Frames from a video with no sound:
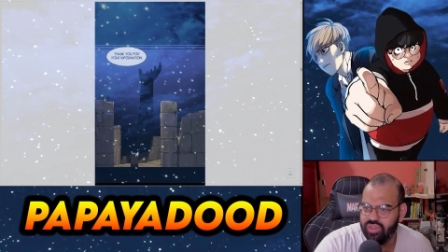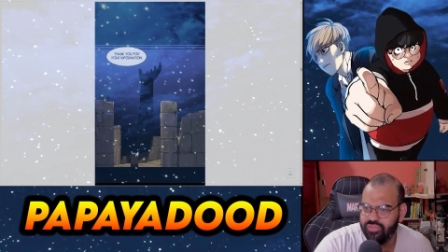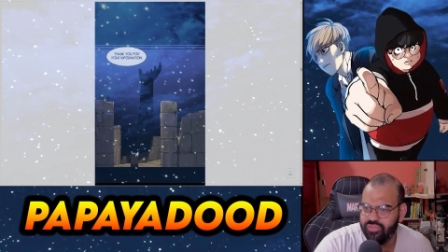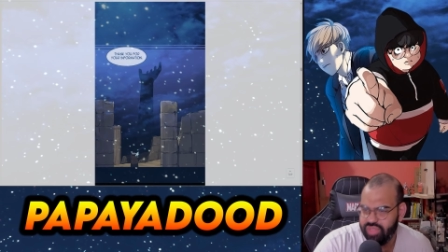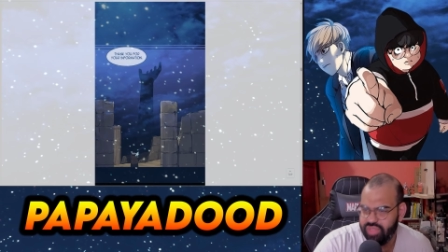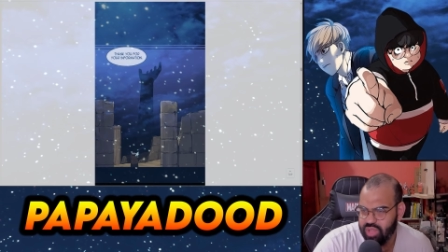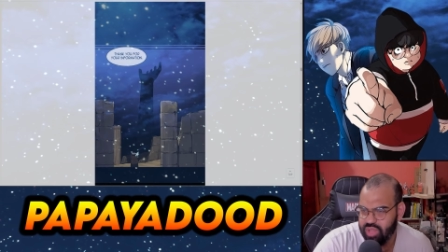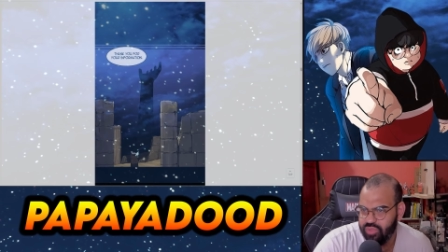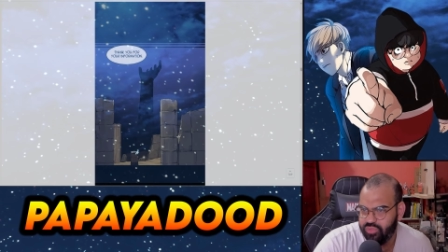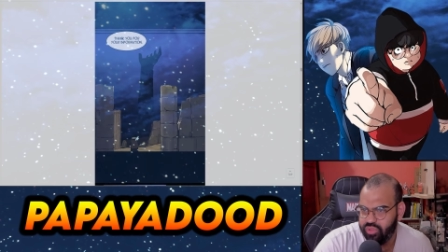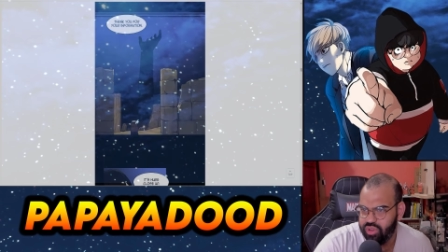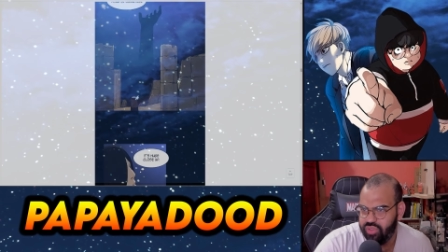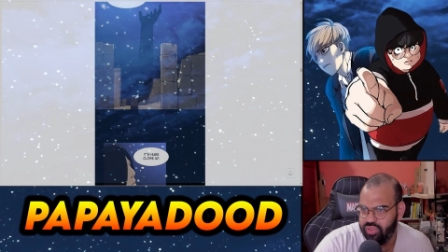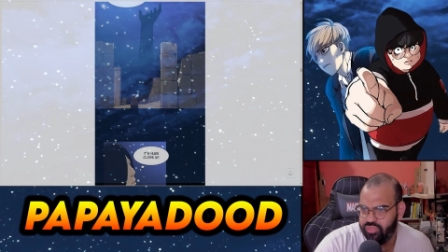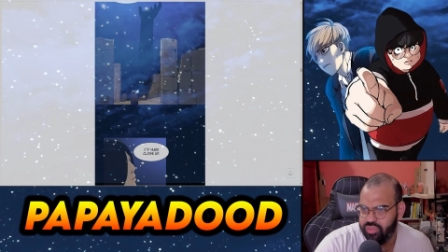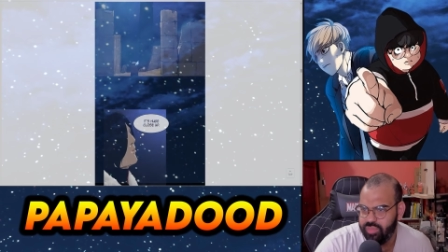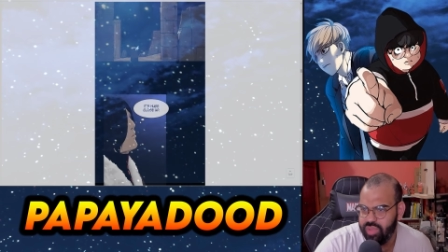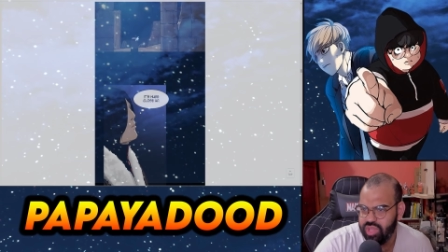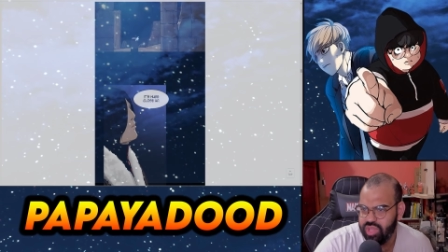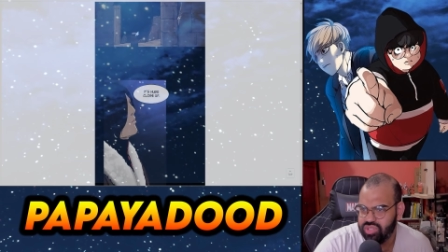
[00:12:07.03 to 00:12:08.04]
Thank you for your
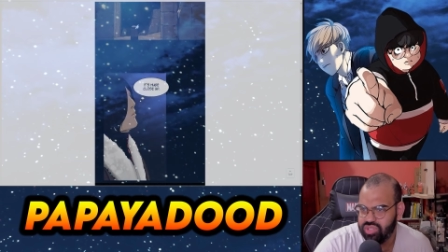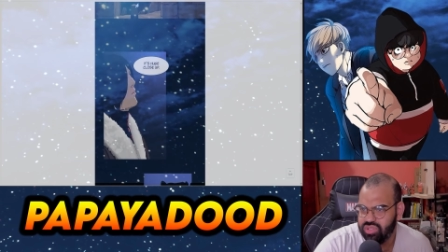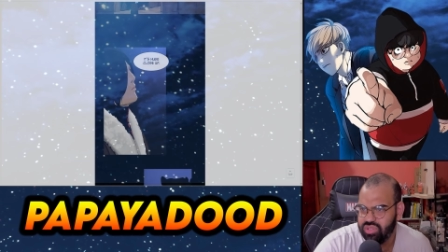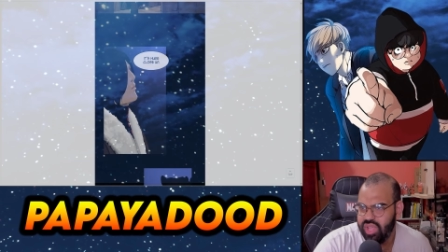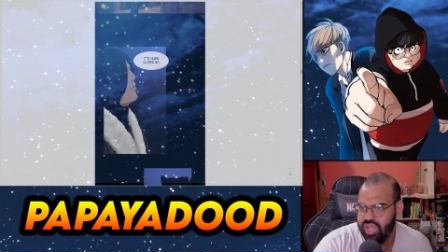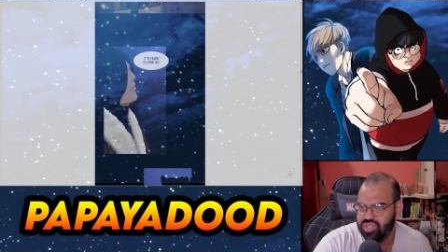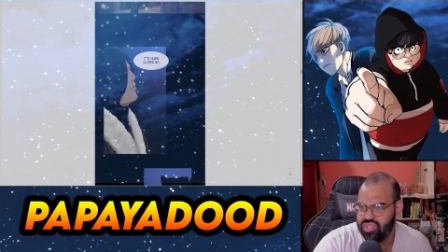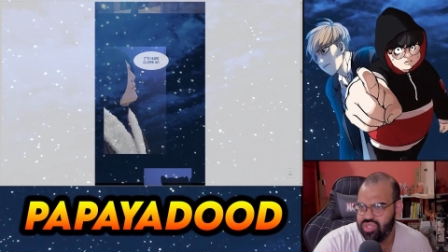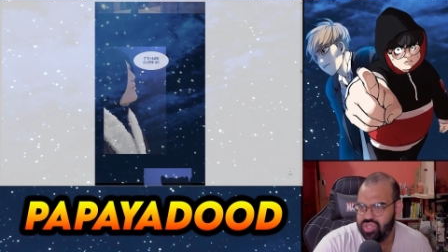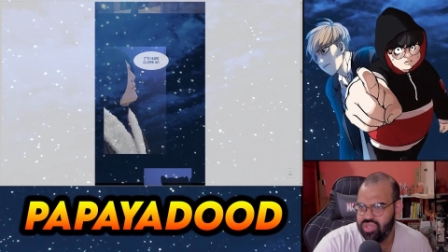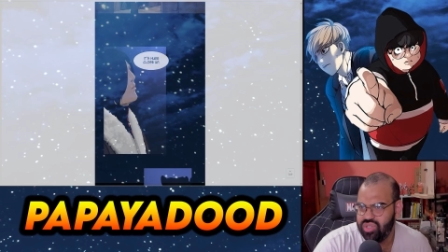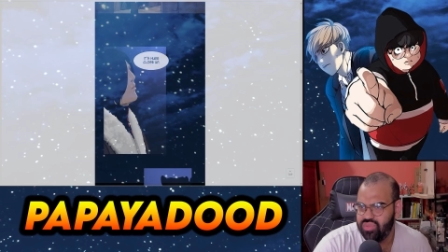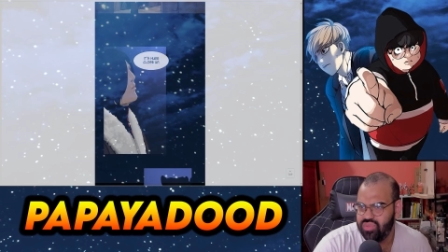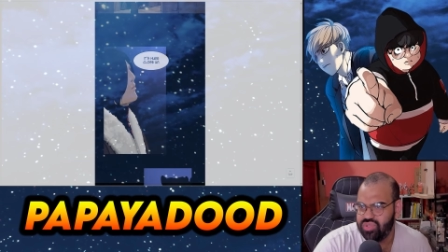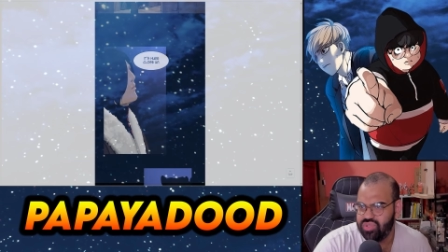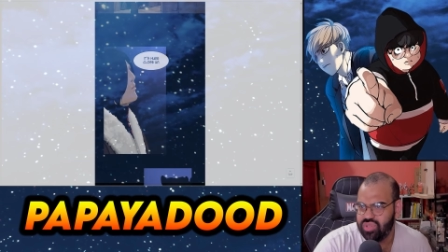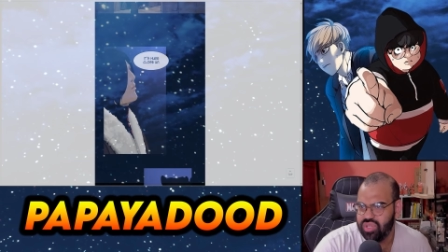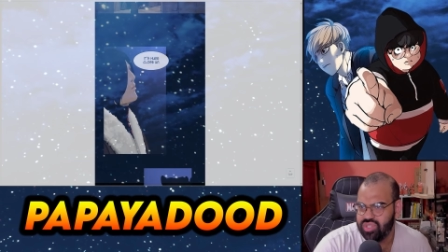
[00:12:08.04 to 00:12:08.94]
information. It's huge.